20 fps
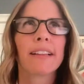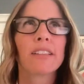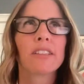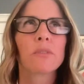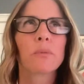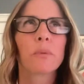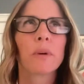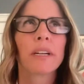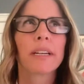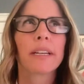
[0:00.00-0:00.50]
us
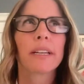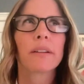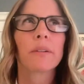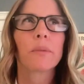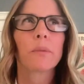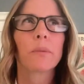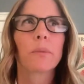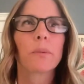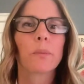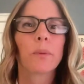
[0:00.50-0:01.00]

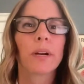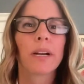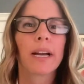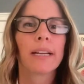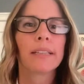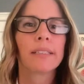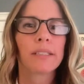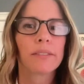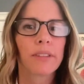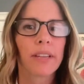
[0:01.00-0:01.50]
what
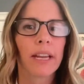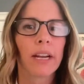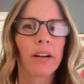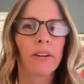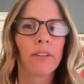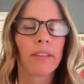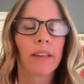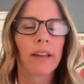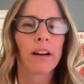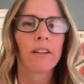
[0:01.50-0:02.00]
kinds of care
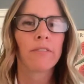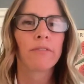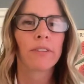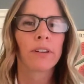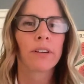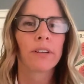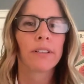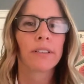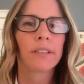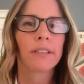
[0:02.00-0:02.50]
they
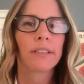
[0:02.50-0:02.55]
offer?